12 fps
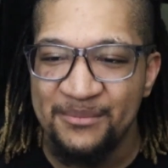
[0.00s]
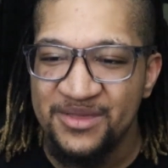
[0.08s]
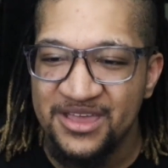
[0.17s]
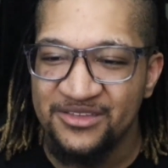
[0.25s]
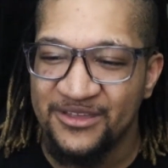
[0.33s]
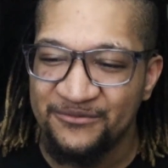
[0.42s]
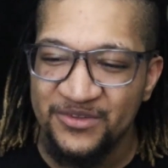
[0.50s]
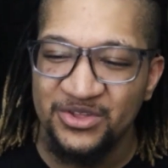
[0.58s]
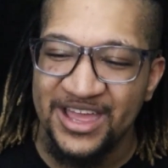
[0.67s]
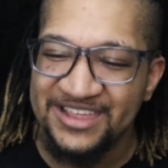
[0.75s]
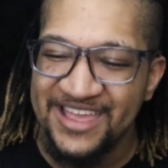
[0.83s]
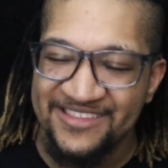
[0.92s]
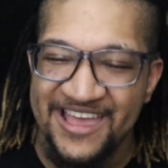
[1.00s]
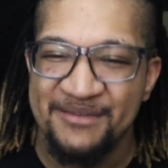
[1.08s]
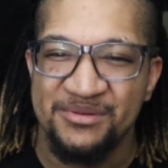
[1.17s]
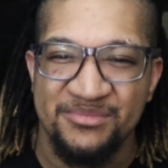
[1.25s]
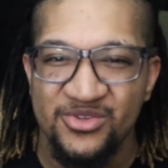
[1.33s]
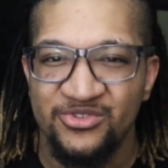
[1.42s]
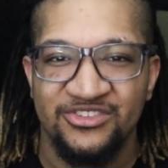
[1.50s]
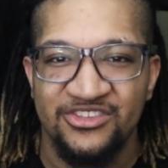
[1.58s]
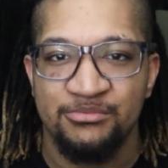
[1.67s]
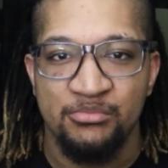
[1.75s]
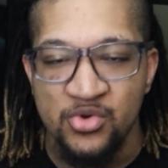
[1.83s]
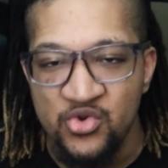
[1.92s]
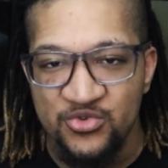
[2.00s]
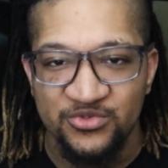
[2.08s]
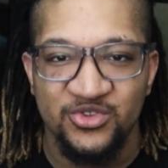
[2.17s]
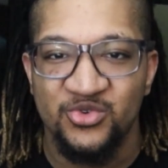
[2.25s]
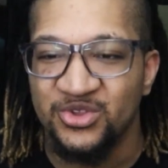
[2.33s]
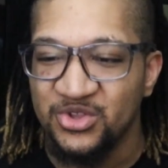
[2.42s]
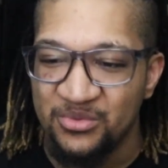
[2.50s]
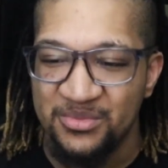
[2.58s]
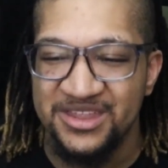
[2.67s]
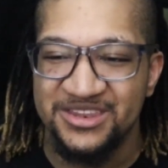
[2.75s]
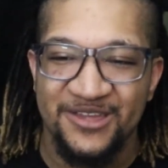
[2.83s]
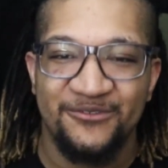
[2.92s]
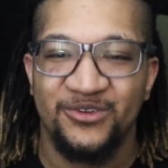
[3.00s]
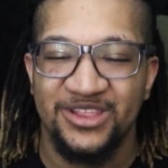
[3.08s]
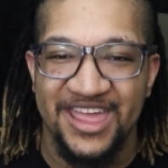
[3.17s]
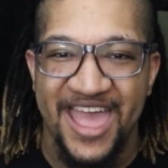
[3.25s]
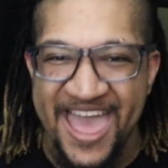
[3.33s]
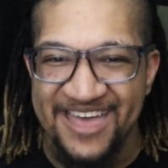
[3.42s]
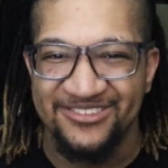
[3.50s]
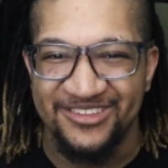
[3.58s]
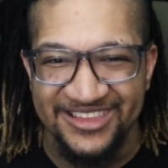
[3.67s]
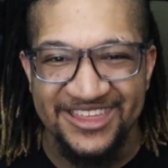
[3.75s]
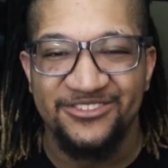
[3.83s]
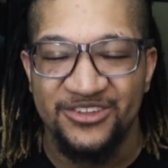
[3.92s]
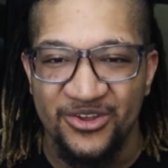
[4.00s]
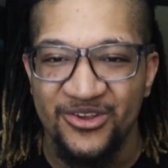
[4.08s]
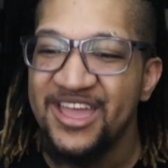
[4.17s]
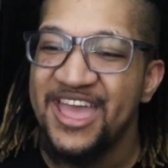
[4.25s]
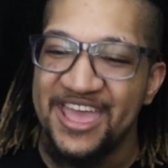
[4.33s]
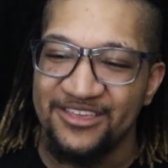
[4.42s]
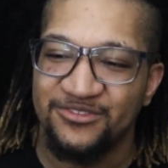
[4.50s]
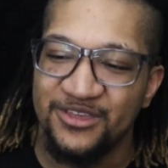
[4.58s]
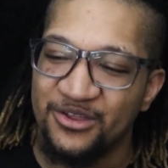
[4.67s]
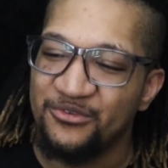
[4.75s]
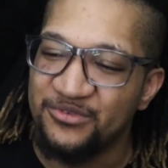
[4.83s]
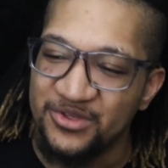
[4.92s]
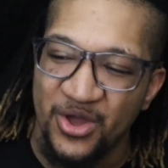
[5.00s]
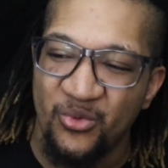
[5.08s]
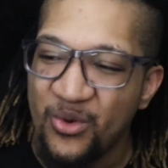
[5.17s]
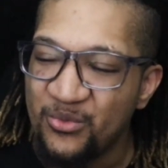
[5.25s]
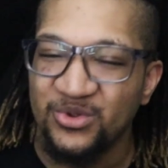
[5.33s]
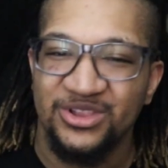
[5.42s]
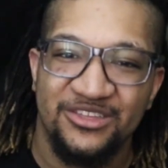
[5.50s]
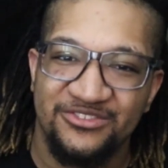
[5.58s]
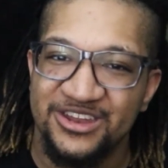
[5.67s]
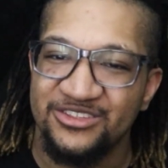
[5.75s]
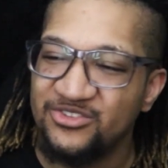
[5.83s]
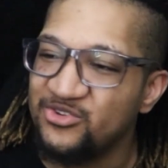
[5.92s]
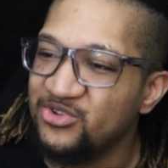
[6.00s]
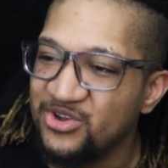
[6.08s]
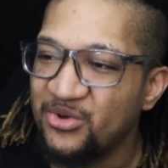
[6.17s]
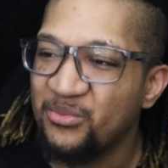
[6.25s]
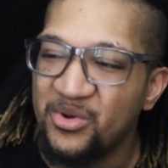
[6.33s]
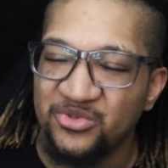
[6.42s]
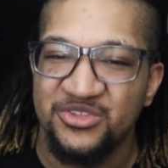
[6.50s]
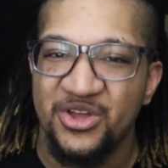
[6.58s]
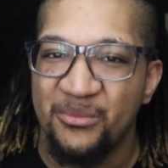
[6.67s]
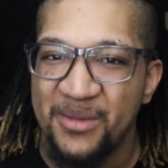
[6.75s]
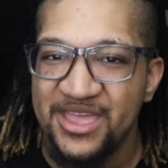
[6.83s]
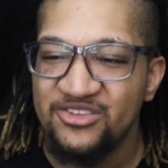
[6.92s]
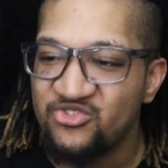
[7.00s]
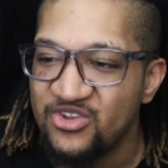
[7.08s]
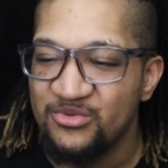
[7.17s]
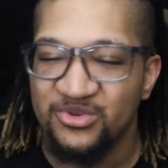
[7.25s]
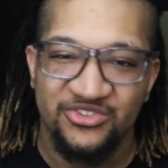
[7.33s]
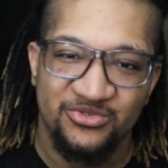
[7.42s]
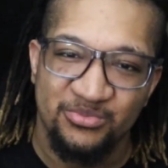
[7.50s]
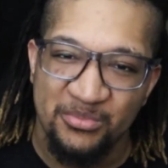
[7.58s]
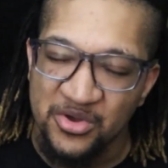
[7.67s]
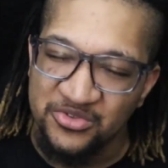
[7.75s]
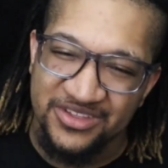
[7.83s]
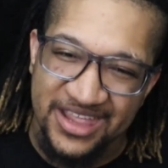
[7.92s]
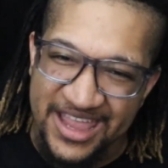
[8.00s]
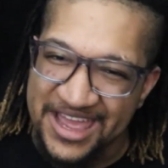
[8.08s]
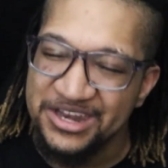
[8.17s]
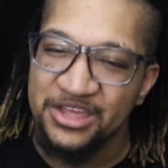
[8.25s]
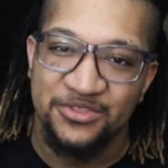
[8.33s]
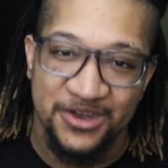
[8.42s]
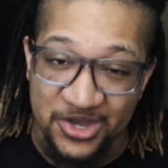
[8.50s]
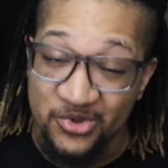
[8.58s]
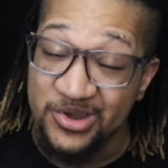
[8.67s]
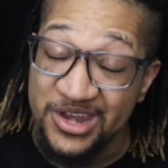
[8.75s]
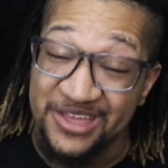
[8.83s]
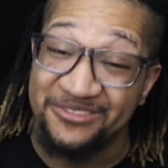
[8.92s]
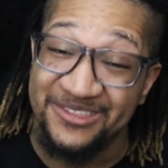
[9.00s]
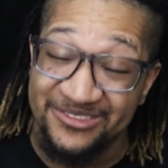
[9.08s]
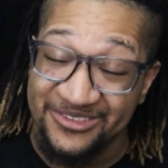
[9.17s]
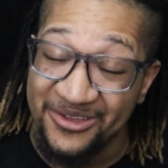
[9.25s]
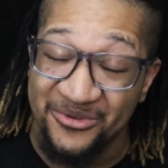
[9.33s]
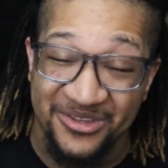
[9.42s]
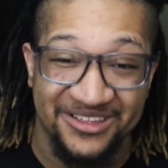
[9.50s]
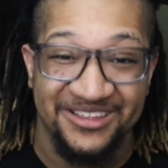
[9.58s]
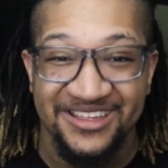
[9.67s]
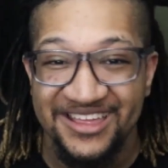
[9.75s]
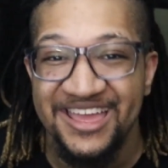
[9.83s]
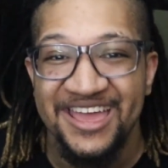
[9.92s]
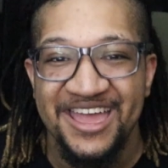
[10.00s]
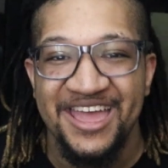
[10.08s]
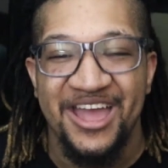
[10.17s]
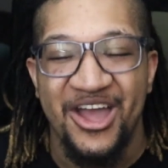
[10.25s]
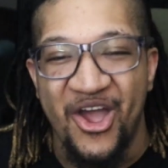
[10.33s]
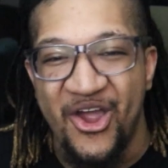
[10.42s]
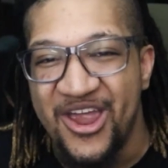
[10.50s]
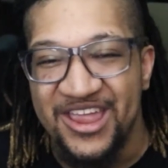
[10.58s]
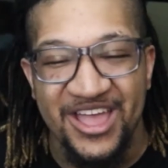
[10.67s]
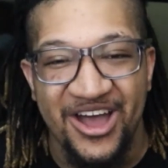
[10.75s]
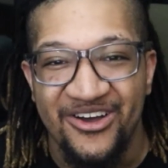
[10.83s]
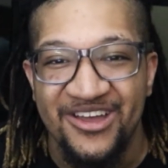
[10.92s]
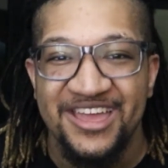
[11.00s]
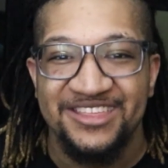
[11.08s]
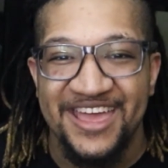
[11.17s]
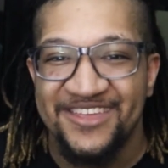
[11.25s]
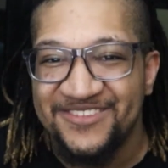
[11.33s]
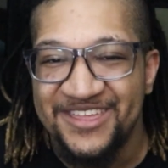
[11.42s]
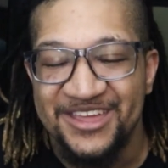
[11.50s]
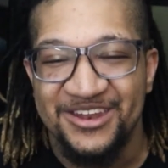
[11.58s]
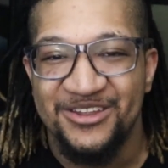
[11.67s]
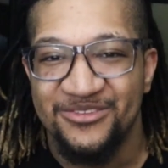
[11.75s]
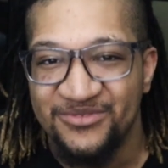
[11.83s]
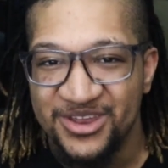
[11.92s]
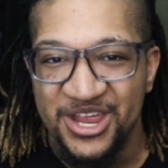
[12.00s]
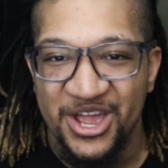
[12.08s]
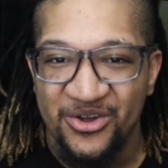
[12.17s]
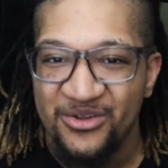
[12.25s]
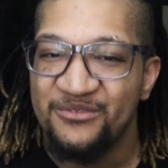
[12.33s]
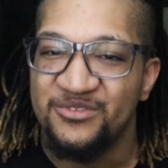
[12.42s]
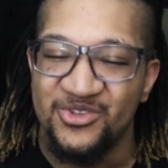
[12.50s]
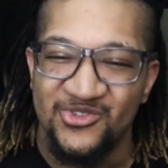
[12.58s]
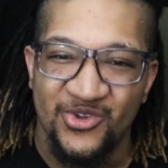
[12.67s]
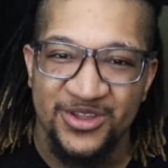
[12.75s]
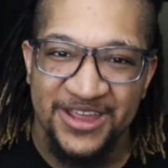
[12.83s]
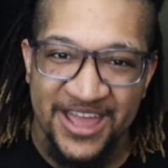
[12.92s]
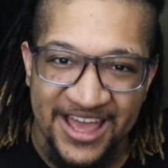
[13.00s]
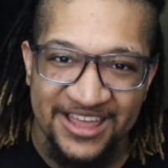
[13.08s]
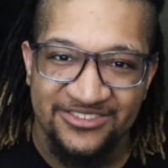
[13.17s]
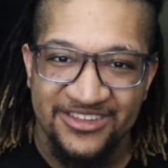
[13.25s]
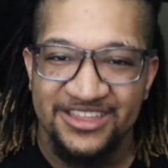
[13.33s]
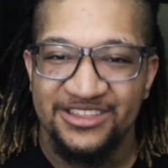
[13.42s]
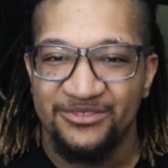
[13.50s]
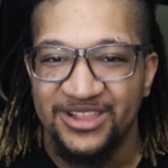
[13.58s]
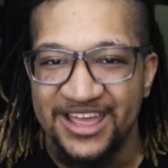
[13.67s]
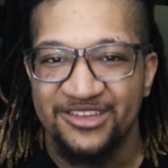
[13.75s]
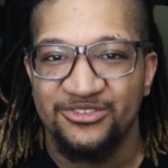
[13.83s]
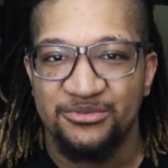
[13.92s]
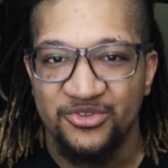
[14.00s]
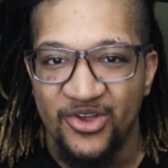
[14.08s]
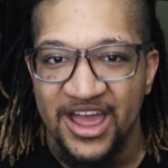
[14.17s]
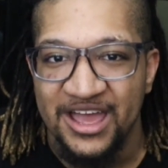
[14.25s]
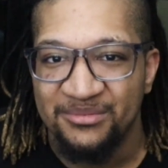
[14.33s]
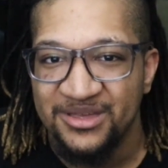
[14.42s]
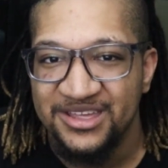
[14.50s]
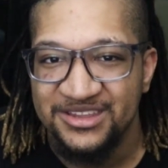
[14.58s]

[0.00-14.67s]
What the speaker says: Because I feel like that type of music just moves you a little bit differently as a listener, instead of, you know, what we're listening to, you know, mostly on mainstream, which mostly ain't got nothing to do with nothing. So all right, y'all, that's the end of this video. If you enjoyed the content, leave a like and subscribe.